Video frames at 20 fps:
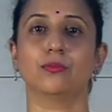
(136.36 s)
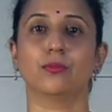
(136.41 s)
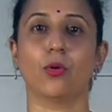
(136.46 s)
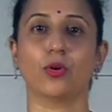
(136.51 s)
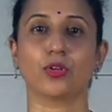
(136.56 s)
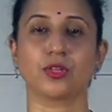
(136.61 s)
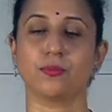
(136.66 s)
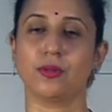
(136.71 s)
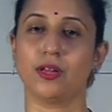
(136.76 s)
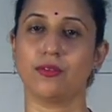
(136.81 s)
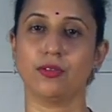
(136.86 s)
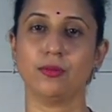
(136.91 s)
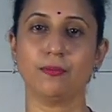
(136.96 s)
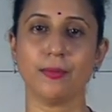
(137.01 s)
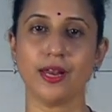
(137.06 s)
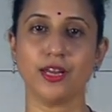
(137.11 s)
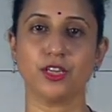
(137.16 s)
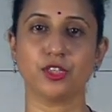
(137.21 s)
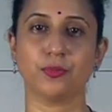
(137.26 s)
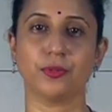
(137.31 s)
bottom level
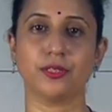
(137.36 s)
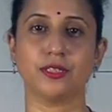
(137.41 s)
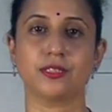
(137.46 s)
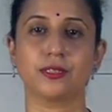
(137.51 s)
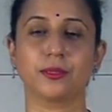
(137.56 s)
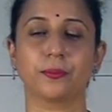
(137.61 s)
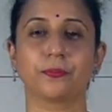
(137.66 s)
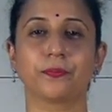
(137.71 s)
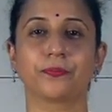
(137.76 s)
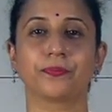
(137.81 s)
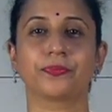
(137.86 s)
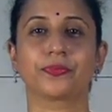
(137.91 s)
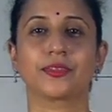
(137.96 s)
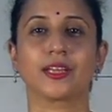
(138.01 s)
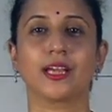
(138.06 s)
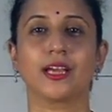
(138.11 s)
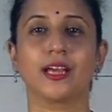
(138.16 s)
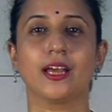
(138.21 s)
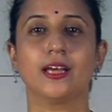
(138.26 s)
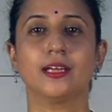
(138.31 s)
management.
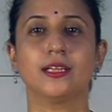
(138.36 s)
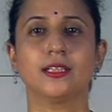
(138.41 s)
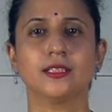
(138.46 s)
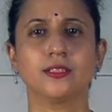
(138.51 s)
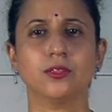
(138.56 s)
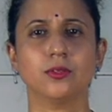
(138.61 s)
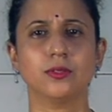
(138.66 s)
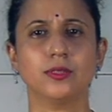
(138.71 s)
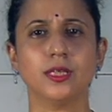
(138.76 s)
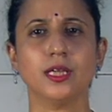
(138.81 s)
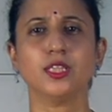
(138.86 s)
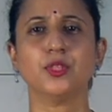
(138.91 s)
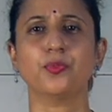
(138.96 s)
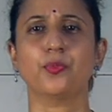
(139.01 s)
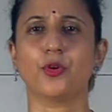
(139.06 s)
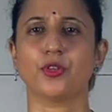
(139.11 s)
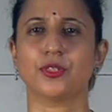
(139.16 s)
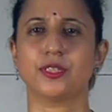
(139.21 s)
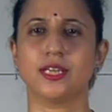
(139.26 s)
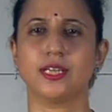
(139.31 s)
So this
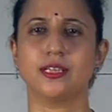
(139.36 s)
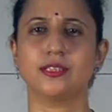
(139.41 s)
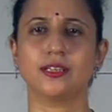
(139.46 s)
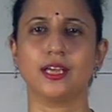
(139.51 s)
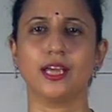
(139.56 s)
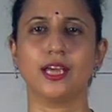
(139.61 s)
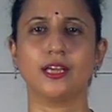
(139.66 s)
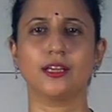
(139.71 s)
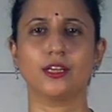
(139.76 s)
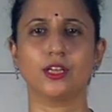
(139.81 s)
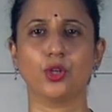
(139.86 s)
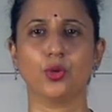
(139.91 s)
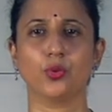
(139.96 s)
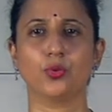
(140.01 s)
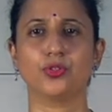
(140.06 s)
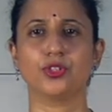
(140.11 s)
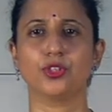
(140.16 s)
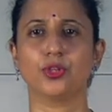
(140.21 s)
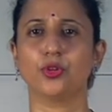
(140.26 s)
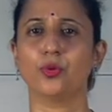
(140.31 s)
process
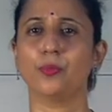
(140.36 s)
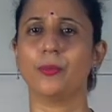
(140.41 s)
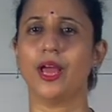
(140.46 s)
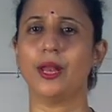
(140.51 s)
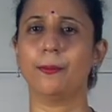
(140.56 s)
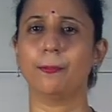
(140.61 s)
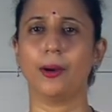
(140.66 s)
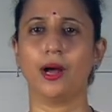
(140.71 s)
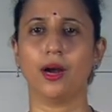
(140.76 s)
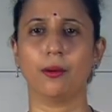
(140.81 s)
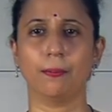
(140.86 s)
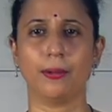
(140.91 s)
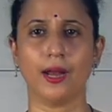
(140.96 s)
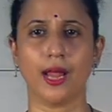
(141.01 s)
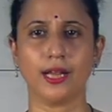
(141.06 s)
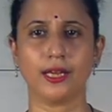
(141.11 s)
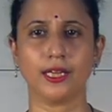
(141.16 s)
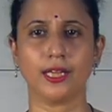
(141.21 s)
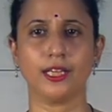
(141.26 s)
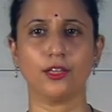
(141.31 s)
includes, you know, manpower
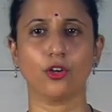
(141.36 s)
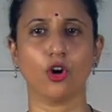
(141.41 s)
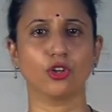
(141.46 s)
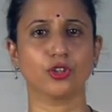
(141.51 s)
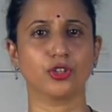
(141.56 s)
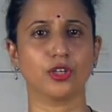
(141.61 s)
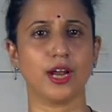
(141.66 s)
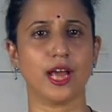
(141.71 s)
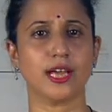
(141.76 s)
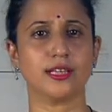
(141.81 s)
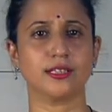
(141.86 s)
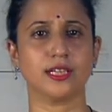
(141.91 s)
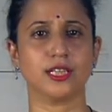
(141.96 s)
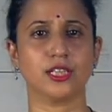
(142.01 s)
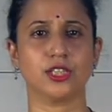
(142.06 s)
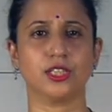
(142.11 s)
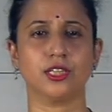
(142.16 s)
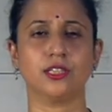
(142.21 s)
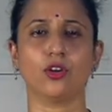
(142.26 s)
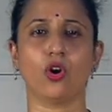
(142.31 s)
planning,
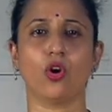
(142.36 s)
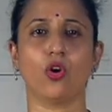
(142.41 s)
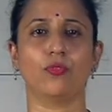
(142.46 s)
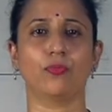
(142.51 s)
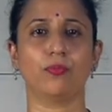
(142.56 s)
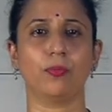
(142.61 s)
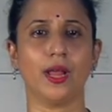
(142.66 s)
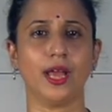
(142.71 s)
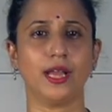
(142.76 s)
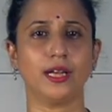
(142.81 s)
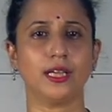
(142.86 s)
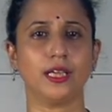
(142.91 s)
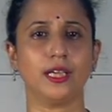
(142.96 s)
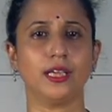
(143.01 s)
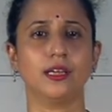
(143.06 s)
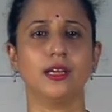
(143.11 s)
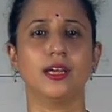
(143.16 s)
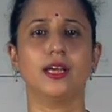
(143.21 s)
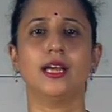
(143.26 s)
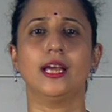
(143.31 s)
authorization of
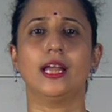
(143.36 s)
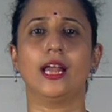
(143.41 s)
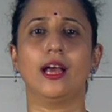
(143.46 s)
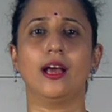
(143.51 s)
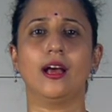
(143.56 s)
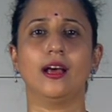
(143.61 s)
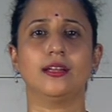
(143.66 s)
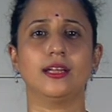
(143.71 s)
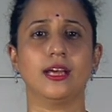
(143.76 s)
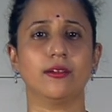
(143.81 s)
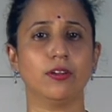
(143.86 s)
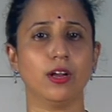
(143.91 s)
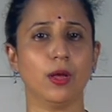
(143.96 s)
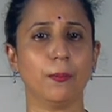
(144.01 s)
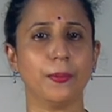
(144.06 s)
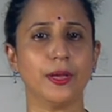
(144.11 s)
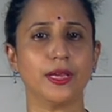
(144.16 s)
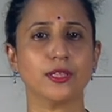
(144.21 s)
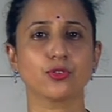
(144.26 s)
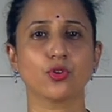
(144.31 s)
planning,
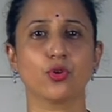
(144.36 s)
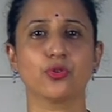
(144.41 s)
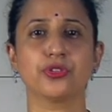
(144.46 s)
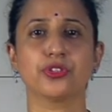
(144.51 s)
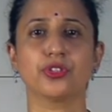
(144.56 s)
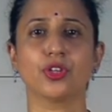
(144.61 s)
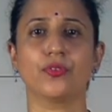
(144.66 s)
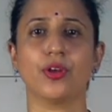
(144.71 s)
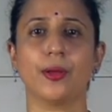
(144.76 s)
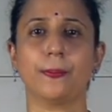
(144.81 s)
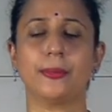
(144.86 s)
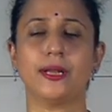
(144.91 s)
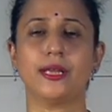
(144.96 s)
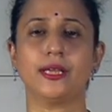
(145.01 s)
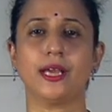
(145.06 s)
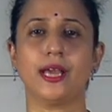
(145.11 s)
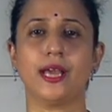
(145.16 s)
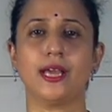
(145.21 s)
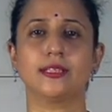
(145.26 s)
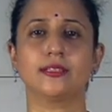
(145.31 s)
developing sources of
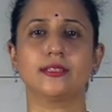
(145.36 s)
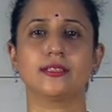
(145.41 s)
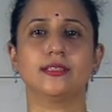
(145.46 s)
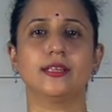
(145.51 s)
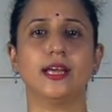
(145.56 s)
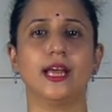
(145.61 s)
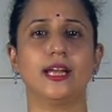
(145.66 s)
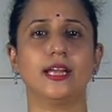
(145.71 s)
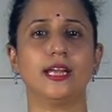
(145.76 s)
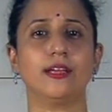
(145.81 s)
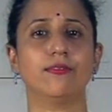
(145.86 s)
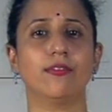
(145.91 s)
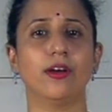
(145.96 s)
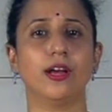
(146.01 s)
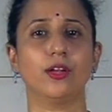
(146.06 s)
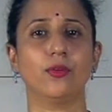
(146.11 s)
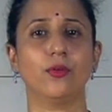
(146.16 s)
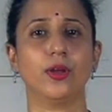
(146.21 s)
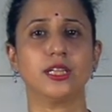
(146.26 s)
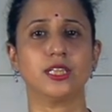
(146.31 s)
applicants, then
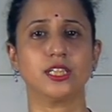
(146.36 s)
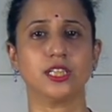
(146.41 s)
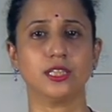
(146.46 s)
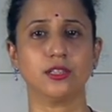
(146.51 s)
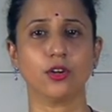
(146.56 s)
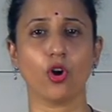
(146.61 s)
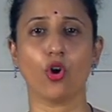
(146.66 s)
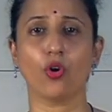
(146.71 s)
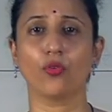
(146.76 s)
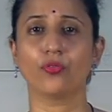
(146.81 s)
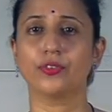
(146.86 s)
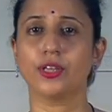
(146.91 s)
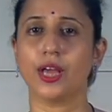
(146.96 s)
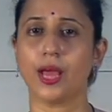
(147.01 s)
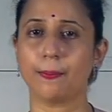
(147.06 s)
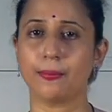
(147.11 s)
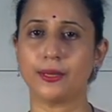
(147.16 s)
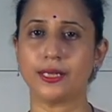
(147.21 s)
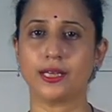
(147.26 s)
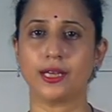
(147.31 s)
evaluation of the
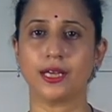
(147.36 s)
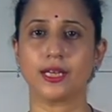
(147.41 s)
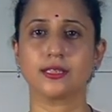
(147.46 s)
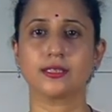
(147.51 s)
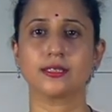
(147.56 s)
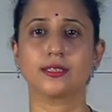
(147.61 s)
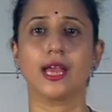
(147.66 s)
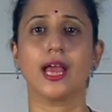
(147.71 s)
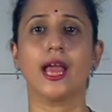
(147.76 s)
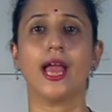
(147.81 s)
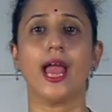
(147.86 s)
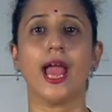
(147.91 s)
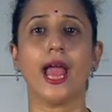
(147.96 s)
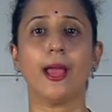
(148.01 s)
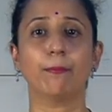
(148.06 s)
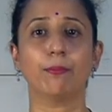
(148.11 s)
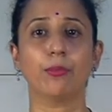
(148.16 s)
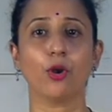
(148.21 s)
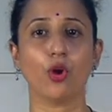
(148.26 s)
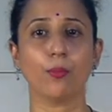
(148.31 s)
applicants,
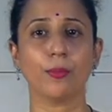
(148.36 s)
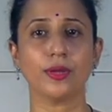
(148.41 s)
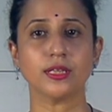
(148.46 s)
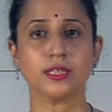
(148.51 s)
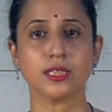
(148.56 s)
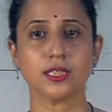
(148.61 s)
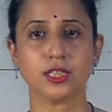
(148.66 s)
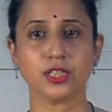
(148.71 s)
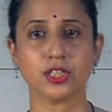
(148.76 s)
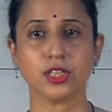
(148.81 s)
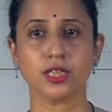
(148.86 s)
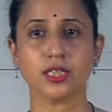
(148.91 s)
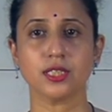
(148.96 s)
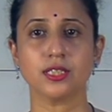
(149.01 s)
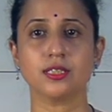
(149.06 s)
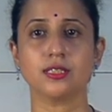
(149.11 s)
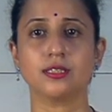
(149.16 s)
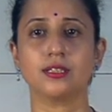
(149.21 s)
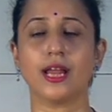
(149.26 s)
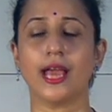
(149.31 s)
employment
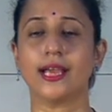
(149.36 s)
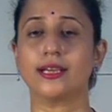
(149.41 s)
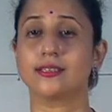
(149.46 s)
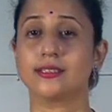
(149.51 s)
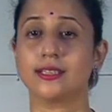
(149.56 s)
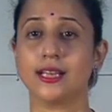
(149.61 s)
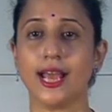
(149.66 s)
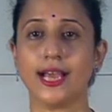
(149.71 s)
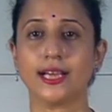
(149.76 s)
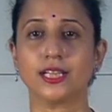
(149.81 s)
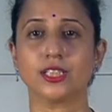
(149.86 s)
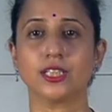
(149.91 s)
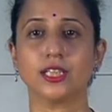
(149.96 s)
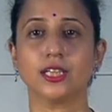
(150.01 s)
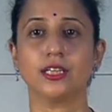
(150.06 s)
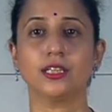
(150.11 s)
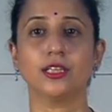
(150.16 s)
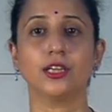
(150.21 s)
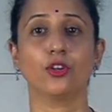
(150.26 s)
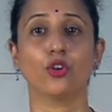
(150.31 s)
decisions like
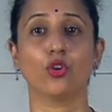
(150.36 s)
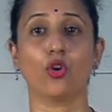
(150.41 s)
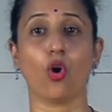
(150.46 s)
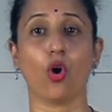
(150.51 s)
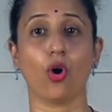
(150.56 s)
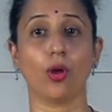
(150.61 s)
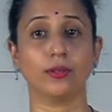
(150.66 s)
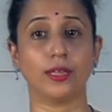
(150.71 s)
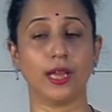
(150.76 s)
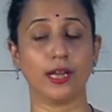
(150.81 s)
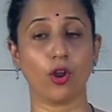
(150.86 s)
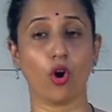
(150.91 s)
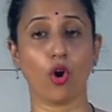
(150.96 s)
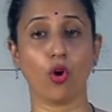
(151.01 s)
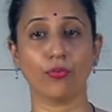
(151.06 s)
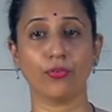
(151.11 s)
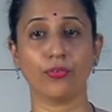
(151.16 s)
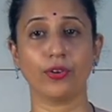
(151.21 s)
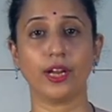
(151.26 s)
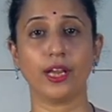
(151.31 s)
selection, you know, then
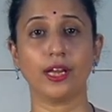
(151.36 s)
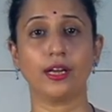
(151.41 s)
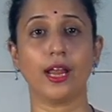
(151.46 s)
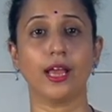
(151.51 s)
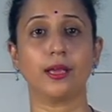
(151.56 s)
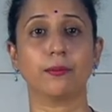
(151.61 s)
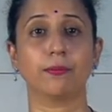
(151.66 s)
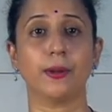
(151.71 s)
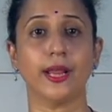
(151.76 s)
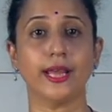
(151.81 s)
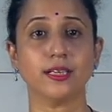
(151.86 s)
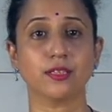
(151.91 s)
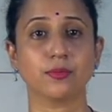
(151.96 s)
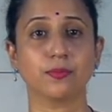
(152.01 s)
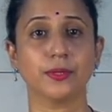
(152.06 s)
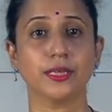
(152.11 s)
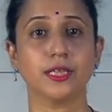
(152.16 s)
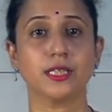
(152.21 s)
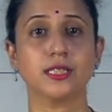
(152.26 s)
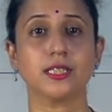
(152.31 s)
offering like
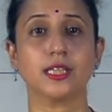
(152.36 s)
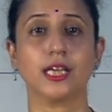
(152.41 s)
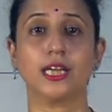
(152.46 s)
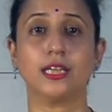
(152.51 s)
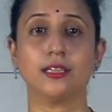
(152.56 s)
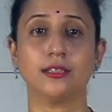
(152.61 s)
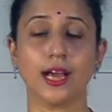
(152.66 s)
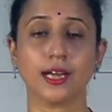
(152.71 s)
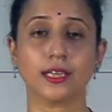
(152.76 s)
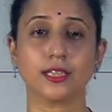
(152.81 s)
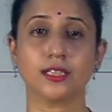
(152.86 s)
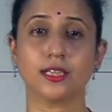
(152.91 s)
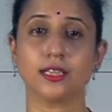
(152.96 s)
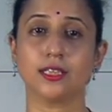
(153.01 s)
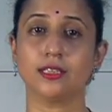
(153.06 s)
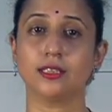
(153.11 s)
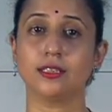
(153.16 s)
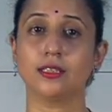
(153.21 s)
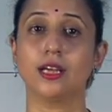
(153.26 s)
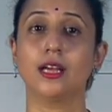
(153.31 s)
placement,
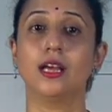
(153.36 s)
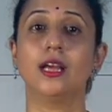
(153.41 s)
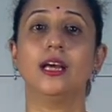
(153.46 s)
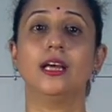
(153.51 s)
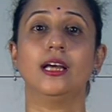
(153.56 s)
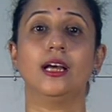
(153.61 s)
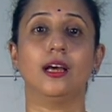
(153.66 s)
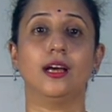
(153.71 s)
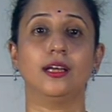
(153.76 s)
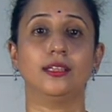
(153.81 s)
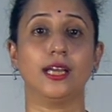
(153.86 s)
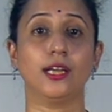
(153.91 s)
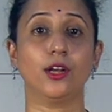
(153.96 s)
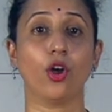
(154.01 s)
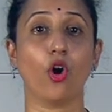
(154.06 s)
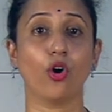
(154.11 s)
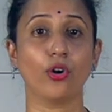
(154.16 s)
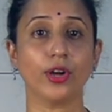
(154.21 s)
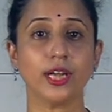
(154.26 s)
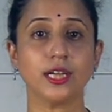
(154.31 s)
induction, then
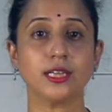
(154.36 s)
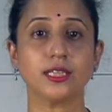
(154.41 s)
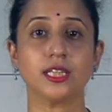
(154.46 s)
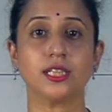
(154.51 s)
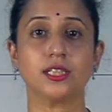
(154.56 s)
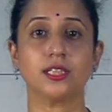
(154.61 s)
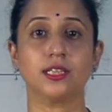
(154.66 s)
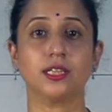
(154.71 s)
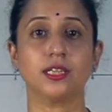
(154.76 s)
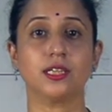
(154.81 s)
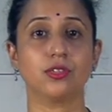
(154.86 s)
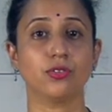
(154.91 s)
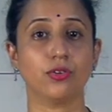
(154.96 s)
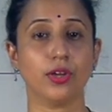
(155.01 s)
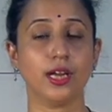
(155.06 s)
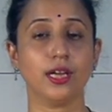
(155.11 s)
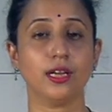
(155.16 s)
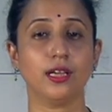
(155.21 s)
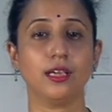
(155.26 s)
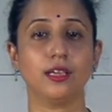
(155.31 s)
orientation,
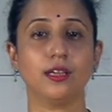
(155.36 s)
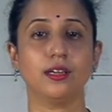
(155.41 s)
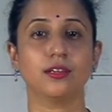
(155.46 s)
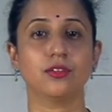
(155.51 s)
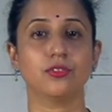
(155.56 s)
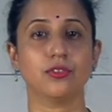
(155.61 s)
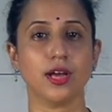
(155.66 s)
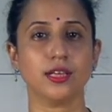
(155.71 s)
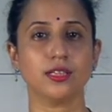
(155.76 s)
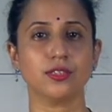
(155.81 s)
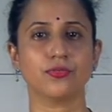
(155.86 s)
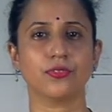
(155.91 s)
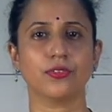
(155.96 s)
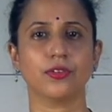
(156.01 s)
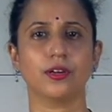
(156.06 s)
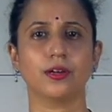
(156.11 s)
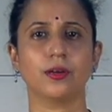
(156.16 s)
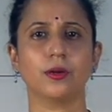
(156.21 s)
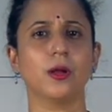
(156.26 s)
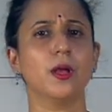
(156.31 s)
training,
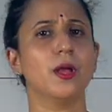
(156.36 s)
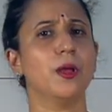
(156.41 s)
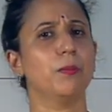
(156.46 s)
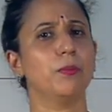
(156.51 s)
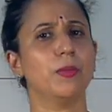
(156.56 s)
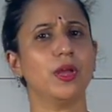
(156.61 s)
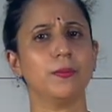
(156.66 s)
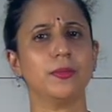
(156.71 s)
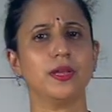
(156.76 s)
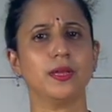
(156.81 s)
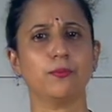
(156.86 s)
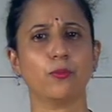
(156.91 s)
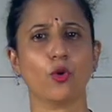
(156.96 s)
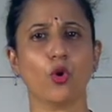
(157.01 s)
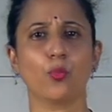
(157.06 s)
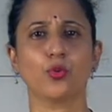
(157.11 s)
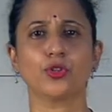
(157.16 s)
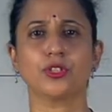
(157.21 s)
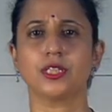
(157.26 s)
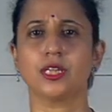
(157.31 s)
transfer, maybe
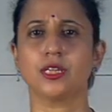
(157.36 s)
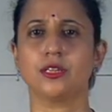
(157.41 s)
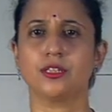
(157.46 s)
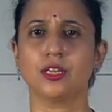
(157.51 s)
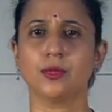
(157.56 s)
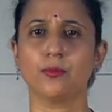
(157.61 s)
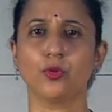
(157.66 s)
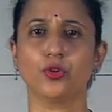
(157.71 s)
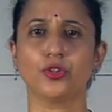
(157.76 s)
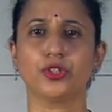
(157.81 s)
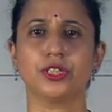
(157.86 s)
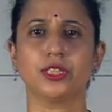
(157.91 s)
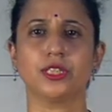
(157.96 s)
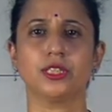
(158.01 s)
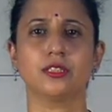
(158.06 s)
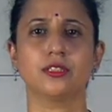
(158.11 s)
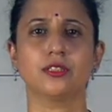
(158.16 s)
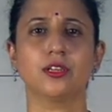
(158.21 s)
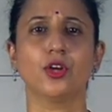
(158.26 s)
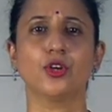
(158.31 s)
promotion,
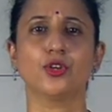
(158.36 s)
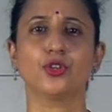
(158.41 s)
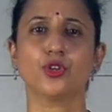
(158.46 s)
demotion.